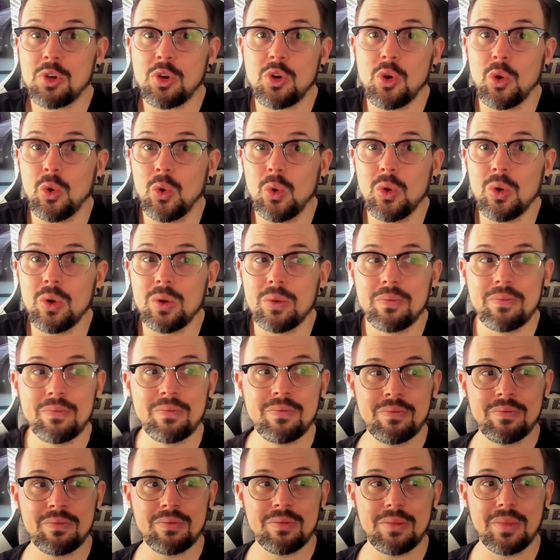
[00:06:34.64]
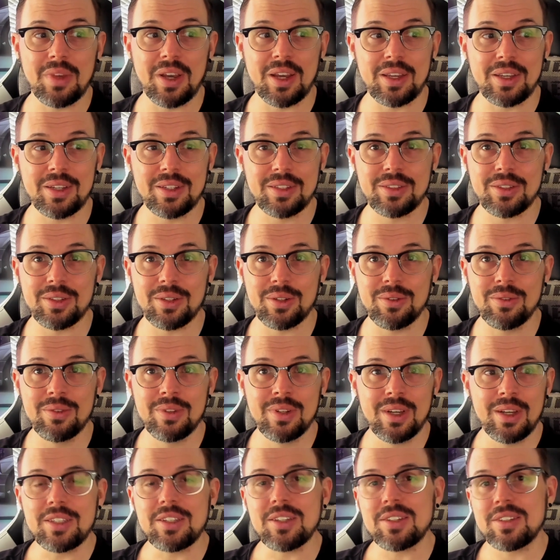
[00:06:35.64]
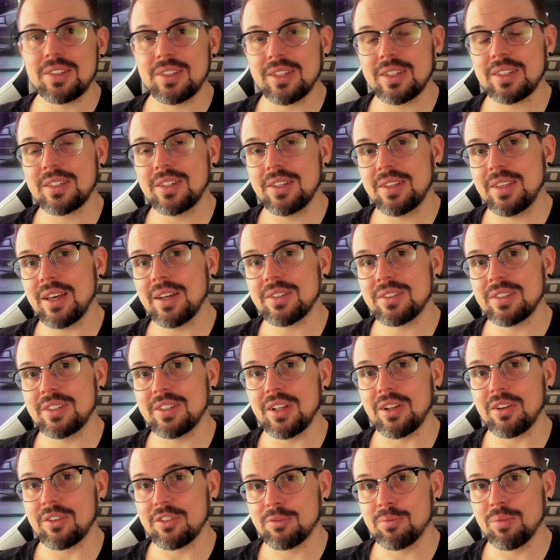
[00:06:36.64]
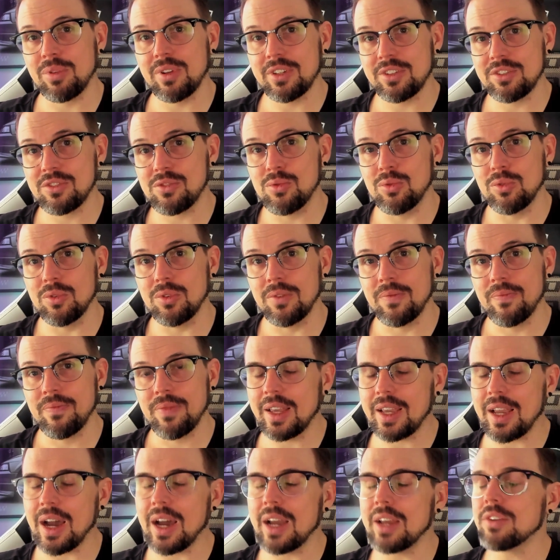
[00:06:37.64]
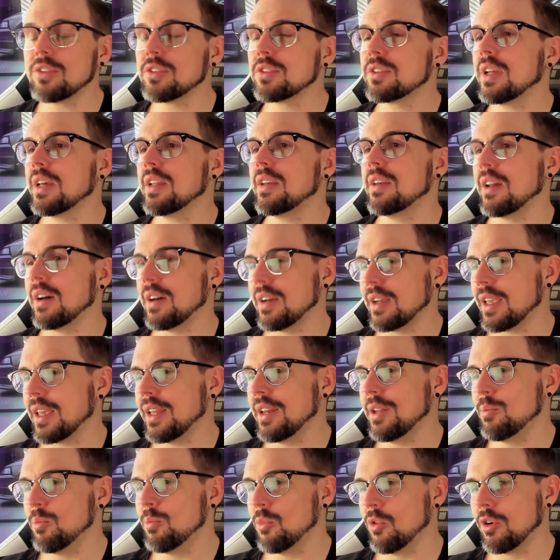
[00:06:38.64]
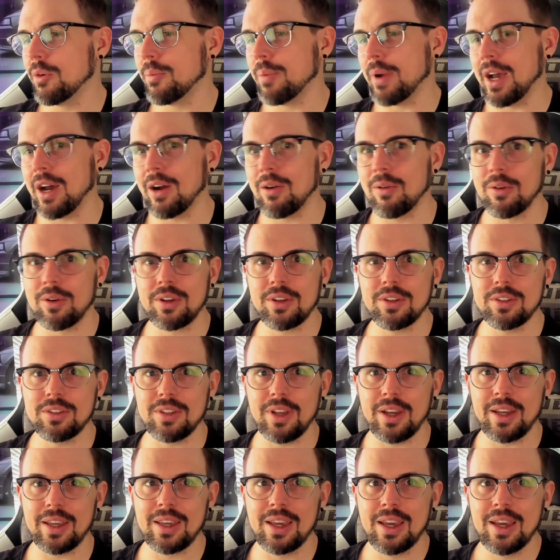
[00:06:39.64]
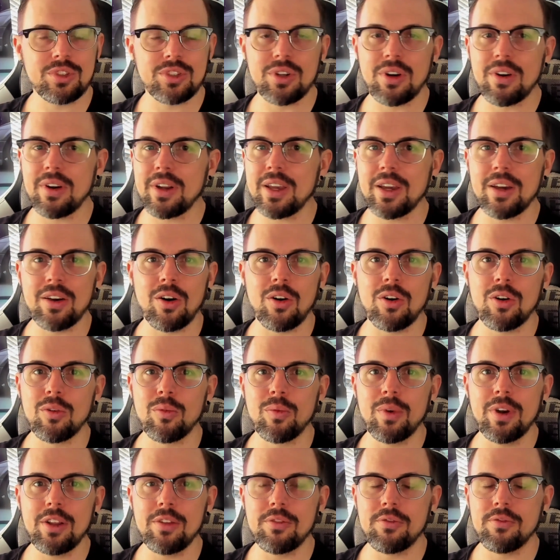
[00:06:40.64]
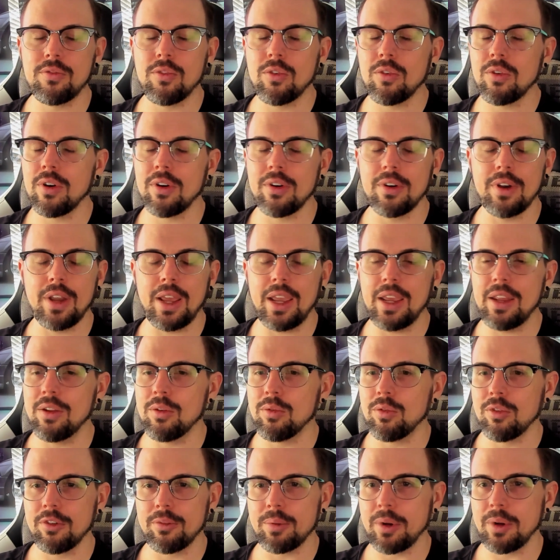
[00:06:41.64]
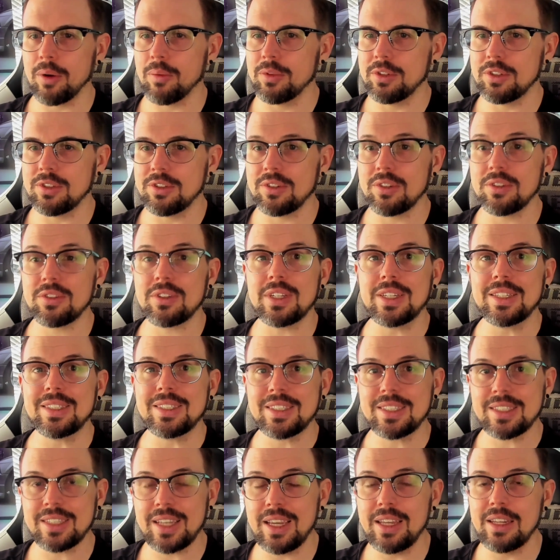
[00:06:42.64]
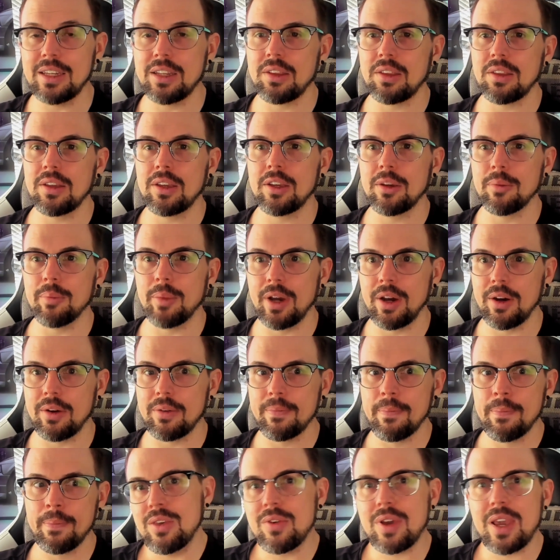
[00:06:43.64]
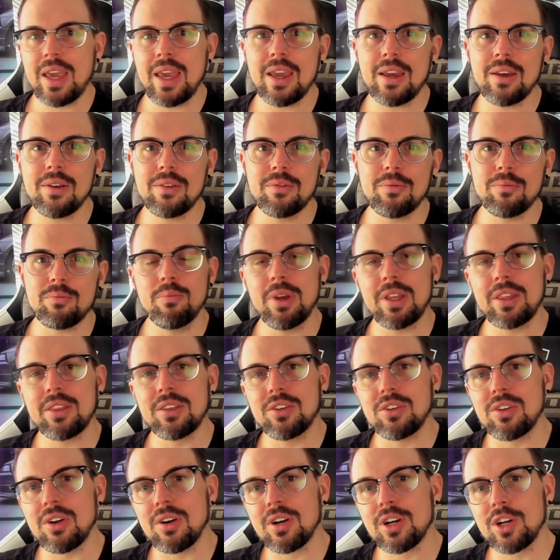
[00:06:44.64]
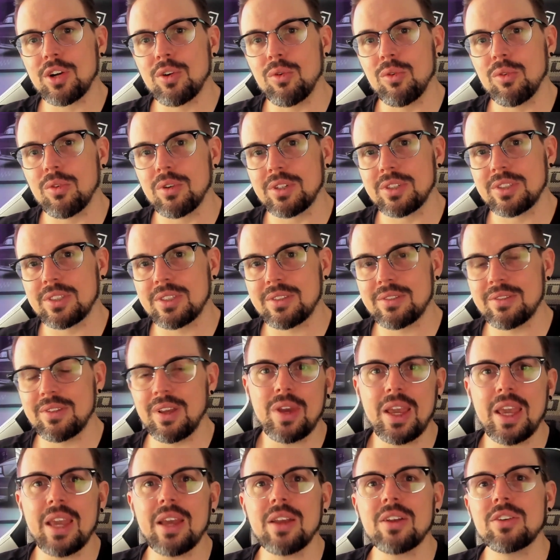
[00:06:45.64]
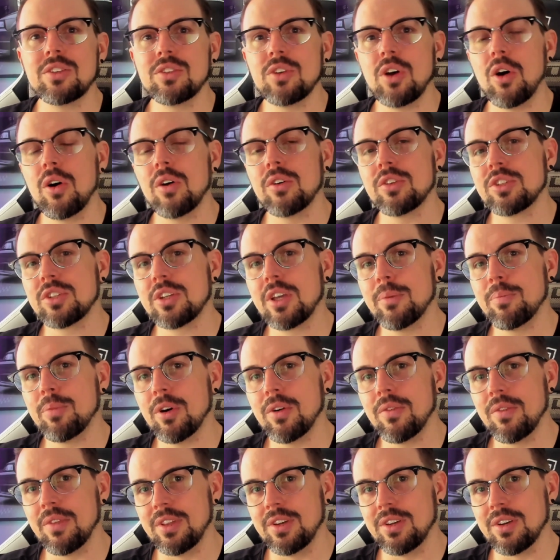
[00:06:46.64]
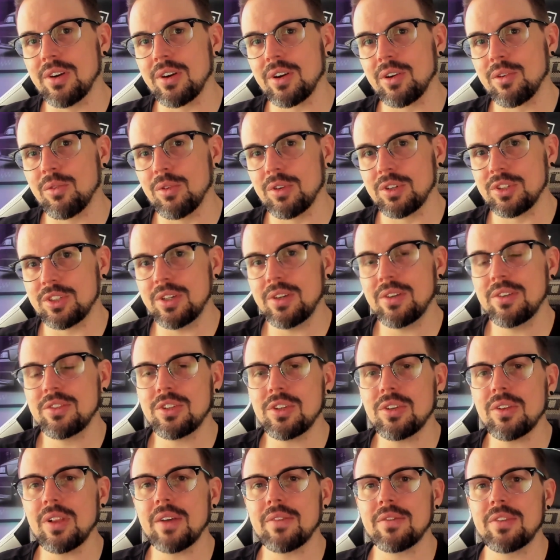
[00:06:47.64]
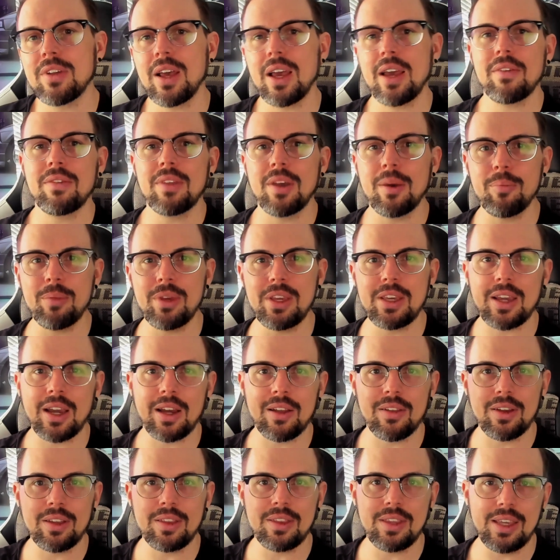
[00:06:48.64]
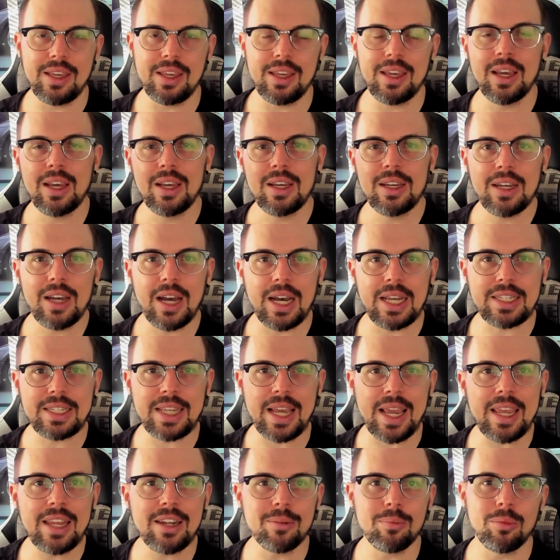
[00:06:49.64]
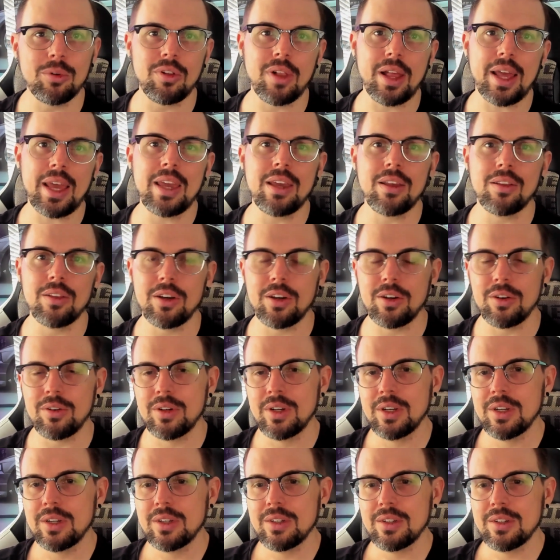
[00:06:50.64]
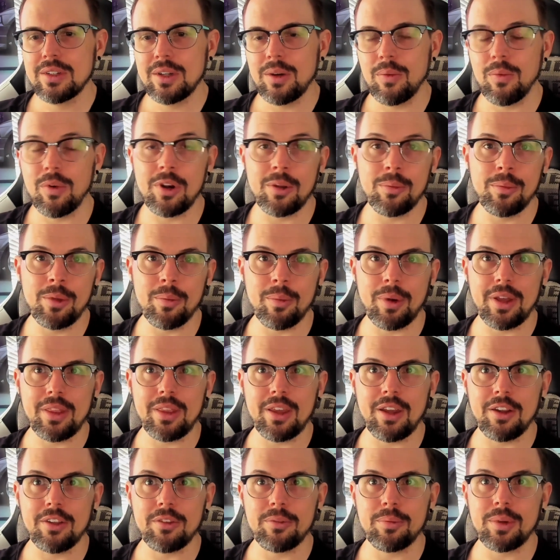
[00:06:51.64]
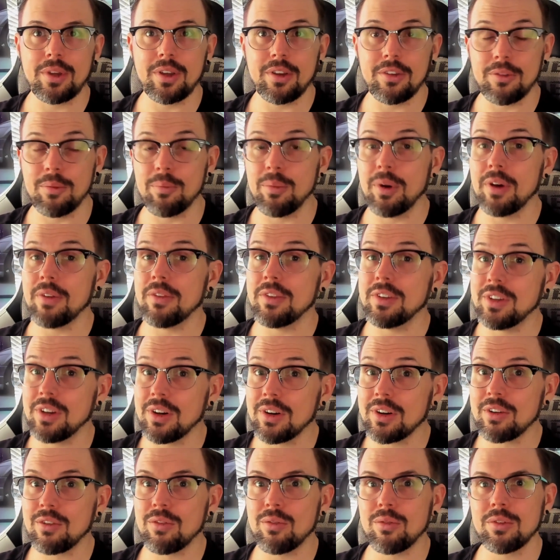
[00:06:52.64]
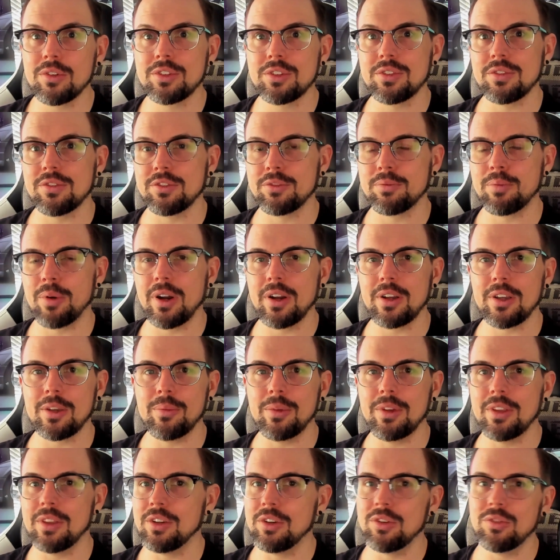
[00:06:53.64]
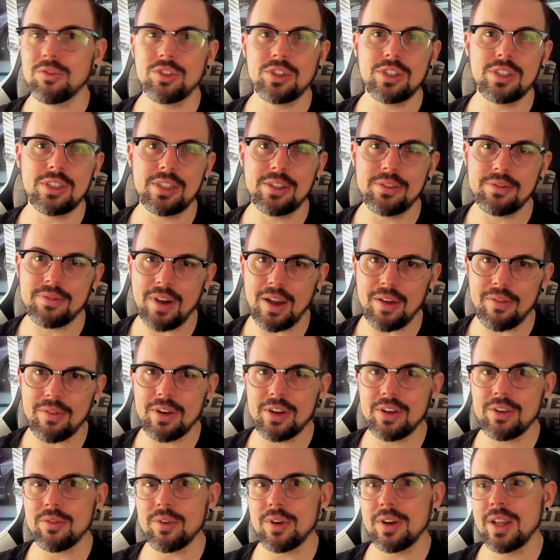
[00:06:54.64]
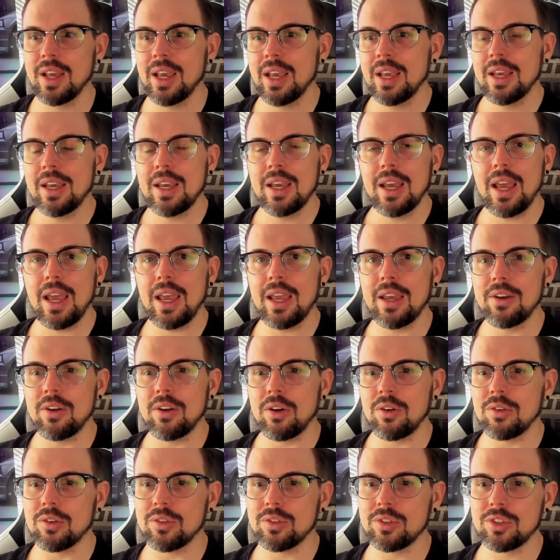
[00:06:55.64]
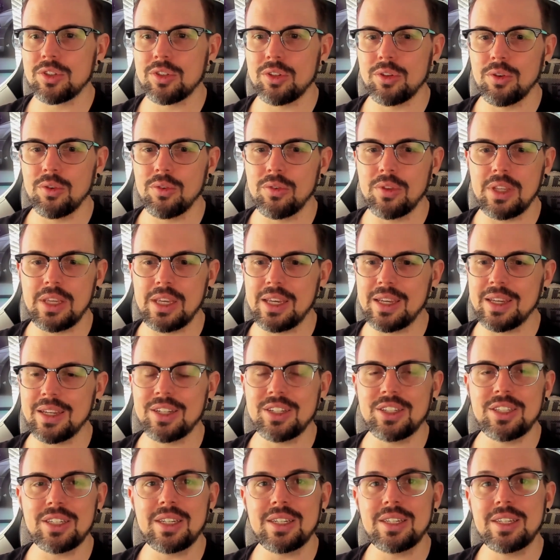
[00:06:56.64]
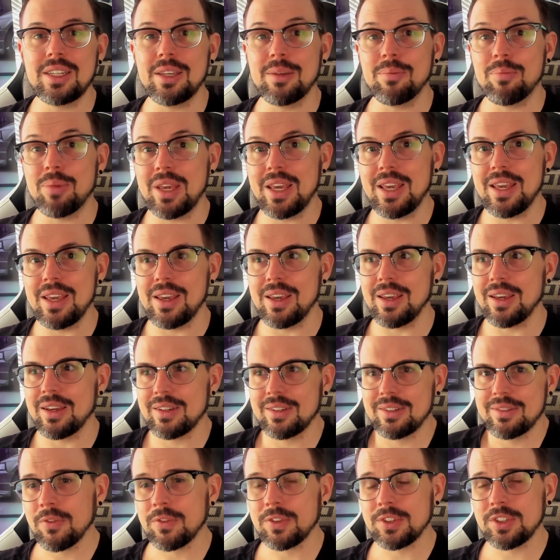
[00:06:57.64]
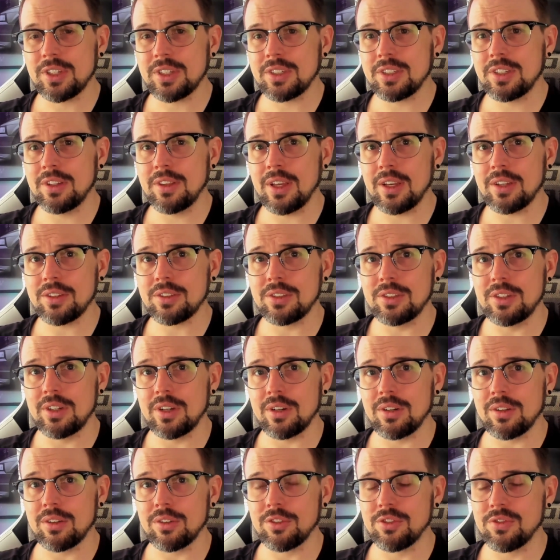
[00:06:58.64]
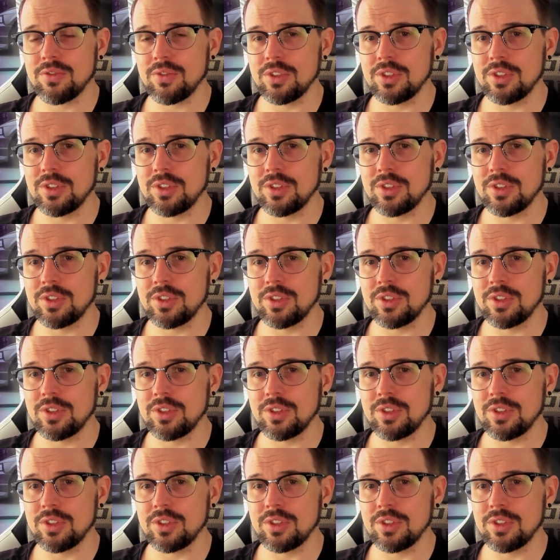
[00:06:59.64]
Cool. I guess so. Is it $60,000 plus cool? Like, I understand not getting more power because, like, starting at already 480 horsepower, which is just insane to think about. You can't make the dark horse, you can't skip over the dark horse. You still have to have that be kind of like the attainable halo. And what I mean by that is because above the dark horse, there's probably going to be the new GT500 and also the GTP. But for $60,000